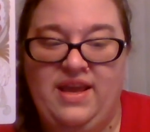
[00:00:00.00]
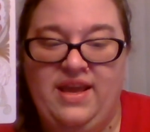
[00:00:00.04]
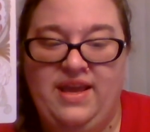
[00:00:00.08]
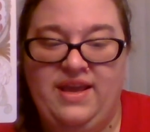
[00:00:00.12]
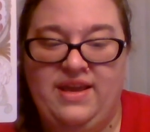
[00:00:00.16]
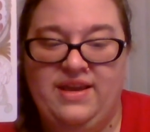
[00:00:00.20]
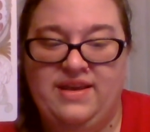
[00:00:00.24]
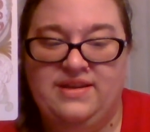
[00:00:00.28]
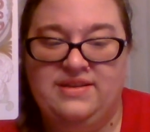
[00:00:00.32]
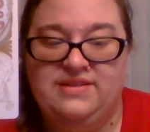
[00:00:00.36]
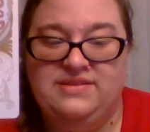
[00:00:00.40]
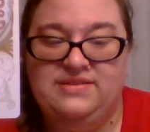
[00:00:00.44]

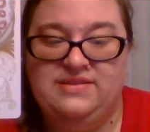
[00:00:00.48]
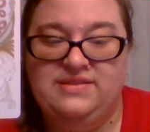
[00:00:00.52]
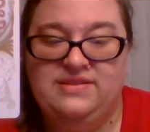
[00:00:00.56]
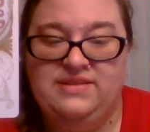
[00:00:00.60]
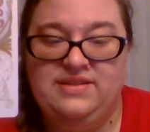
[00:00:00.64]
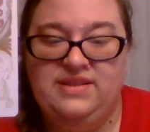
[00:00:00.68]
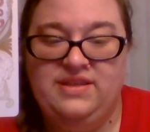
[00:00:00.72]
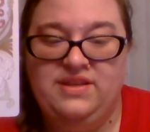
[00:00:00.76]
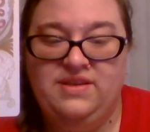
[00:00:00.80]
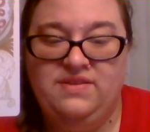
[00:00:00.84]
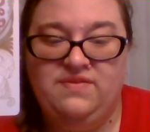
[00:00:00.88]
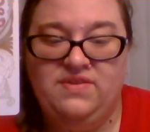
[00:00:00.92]
And
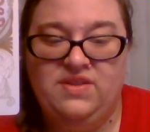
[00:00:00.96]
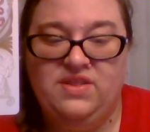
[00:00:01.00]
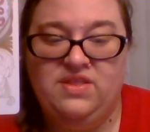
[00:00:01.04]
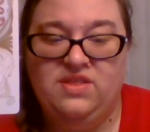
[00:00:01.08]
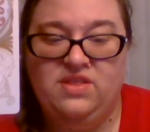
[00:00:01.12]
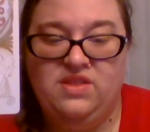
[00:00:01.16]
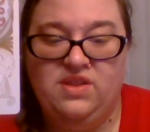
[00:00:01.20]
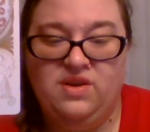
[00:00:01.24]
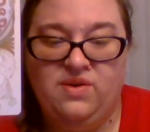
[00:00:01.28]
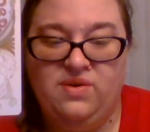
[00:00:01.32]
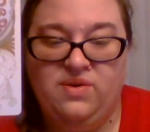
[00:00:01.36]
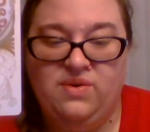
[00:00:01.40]

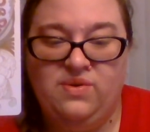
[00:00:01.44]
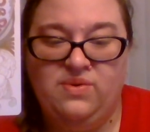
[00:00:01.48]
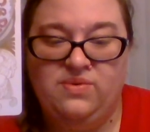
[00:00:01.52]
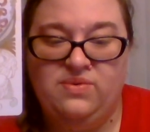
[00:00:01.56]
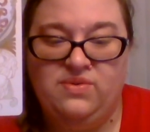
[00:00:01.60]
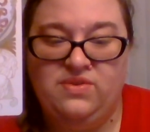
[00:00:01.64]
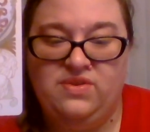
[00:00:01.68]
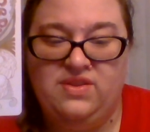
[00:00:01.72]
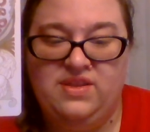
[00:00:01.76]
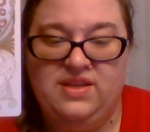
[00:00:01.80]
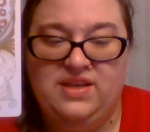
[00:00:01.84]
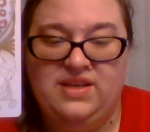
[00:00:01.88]
even
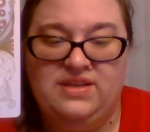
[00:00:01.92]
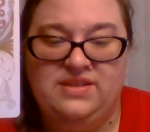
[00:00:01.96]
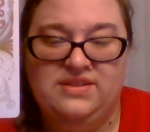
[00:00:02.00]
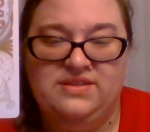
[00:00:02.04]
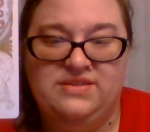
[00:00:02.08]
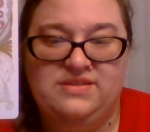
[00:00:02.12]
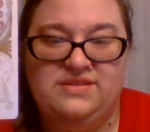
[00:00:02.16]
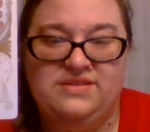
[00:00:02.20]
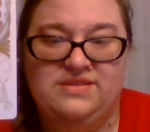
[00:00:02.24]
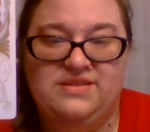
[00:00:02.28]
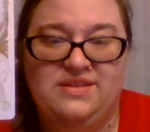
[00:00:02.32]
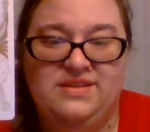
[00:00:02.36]
though
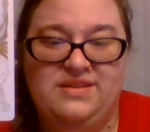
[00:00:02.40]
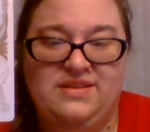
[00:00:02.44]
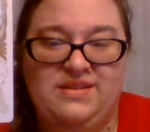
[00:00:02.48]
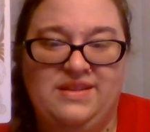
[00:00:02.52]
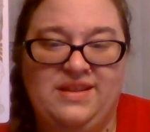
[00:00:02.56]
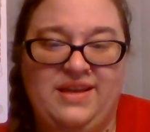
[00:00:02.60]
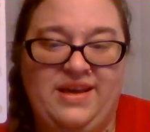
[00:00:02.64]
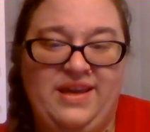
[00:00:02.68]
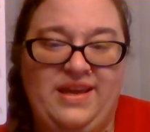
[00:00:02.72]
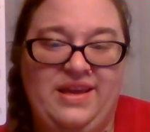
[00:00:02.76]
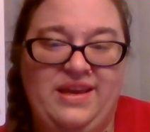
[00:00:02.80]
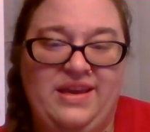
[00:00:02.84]
things
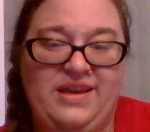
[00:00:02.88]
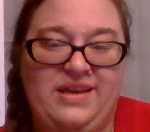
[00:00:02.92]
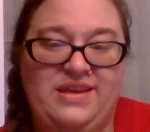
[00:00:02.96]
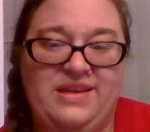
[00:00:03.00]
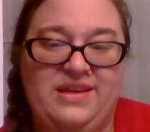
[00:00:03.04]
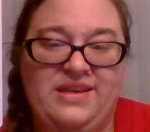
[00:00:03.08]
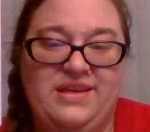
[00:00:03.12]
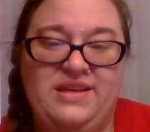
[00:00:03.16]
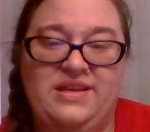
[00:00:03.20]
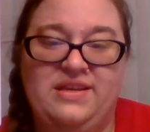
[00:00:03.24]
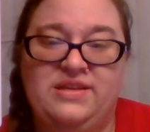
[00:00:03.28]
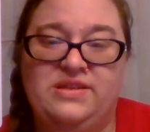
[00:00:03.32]
like
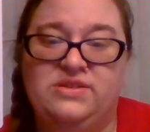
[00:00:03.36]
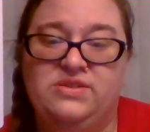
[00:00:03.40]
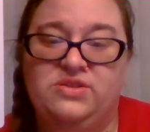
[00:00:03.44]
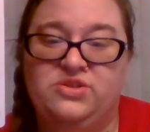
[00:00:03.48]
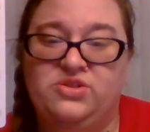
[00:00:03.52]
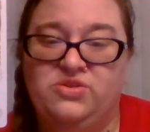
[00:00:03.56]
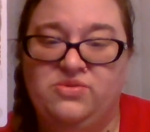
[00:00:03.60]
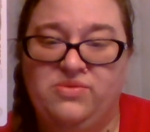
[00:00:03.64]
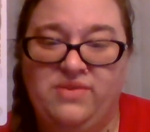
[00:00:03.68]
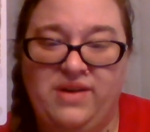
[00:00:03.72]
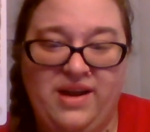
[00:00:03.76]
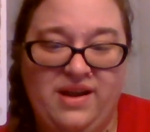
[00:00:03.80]

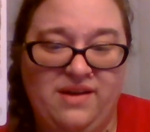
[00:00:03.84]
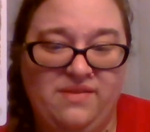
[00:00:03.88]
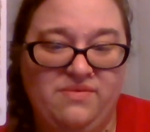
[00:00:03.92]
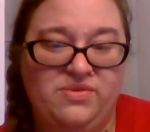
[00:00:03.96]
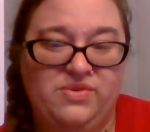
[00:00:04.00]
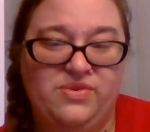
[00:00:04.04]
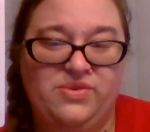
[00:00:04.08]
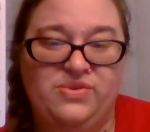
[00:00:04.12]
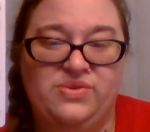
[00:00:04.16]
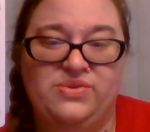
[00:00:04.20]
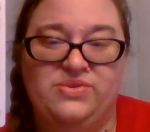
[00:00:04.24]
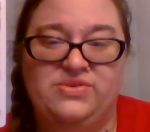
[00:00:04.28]

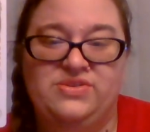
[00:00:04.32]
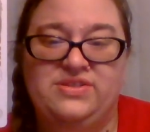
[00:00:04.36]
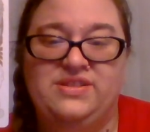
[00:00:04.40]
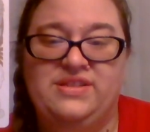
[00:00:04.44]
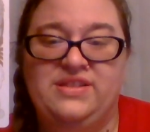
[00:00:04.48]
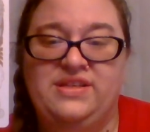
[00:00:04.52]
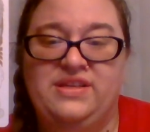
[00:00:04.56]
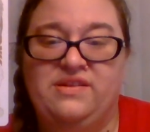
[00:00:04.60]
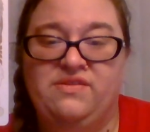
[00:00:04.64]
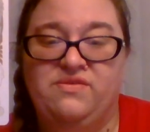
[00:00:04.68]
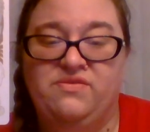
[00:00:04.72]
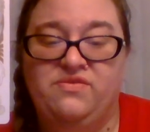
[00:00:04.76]
travel or
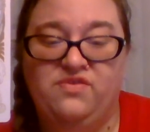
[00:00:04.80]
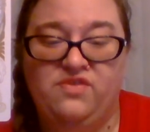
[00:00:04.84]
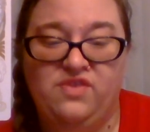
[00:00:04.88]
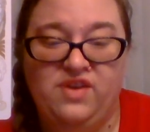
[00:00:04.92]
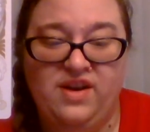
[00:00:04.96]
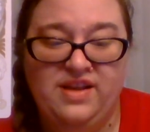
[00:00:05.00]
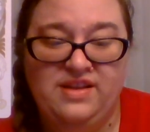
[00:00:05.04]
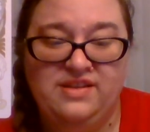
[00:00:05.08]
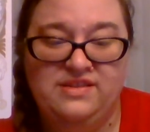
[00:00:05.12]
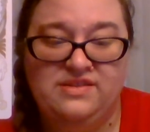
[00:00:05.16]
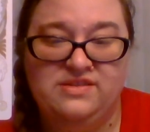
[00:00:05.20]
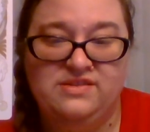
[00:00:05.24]
seeing
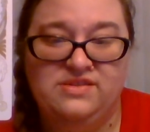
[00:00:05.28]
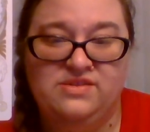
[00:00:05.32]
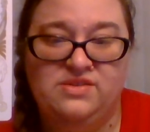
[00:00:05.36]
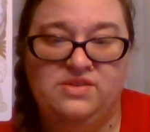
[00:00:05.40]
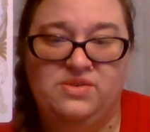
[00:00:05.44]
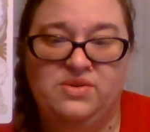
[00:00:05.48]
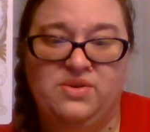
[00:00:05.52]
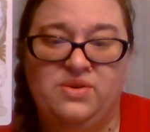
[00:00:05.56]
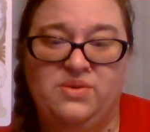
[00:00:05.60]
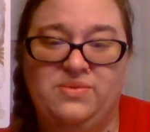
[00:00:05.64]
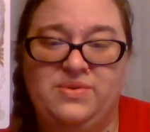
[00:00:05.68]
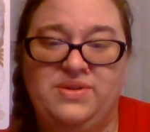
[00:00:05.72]
friends
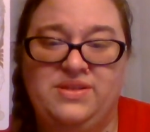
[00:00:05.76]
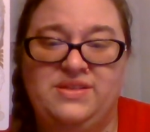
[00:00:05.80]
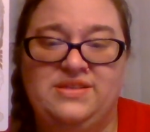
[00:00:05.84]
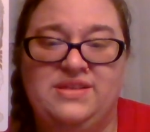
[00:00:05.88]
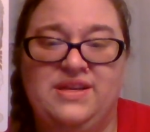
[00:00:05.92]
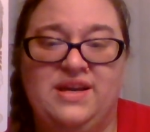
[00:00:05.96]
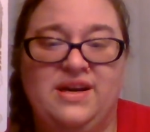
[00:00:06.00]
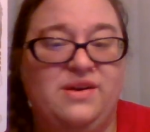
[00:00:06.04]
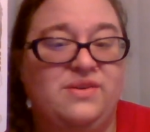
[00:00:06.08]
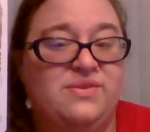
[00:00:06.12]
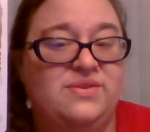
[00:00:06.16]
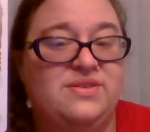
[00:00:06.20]
or going
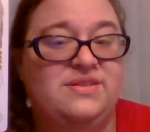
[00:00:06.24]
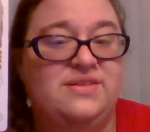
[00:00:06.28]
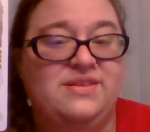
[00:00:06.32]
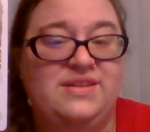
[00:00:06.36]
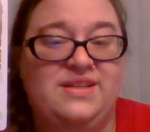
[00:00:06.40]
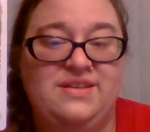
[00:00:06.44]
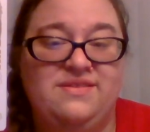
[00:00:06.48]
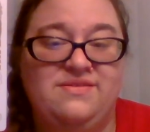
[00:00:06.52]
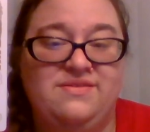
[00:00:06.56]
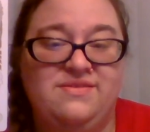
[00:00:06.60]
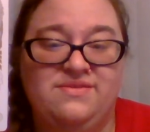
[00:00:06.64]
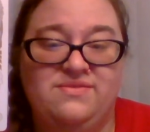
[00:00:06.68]
out
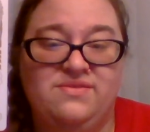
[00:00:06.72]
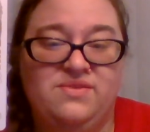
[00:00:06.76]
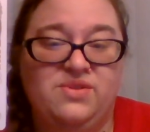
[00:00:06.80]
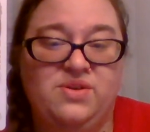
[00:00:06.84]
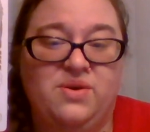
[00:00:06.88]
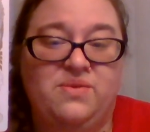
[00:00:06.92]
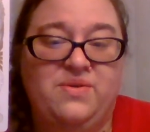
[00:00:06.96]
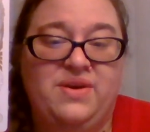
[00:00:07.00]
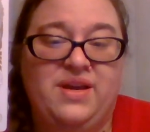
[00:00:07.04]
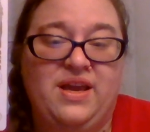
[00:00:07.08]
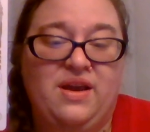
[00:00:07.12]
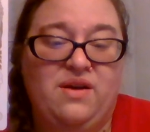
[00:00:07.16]
and
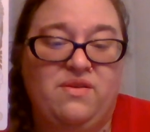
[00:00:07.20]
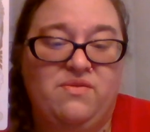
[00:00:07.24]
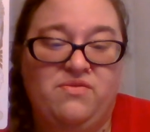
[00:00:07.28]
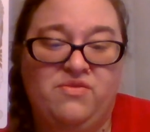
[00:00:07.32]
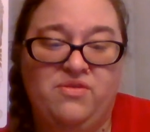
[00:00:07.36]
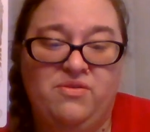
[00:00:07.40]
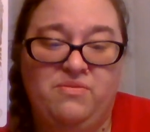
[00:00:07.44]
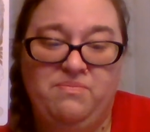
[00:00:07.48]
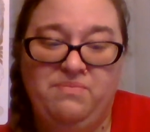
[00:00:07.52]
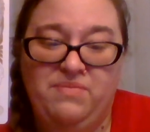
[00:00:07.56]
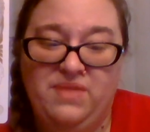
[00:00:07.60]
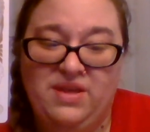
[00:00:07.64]
going out
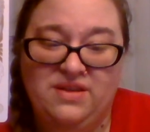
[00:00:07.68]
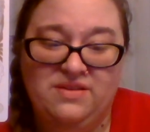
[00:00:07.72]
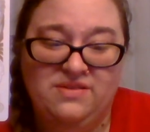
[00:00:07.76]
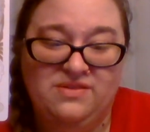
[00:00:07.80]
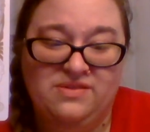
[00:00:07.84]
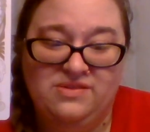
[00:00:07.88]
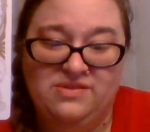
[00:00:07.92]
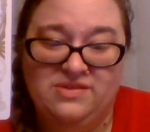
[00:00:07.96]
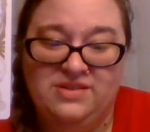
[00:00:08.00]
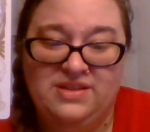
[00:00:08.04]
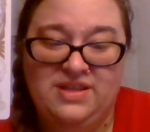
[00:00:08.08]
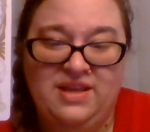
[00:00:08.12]
for a
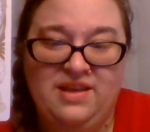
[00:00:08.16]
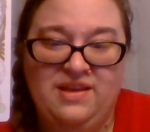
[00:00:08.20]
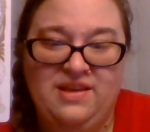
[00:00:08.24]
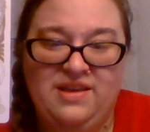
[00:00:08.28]
meal,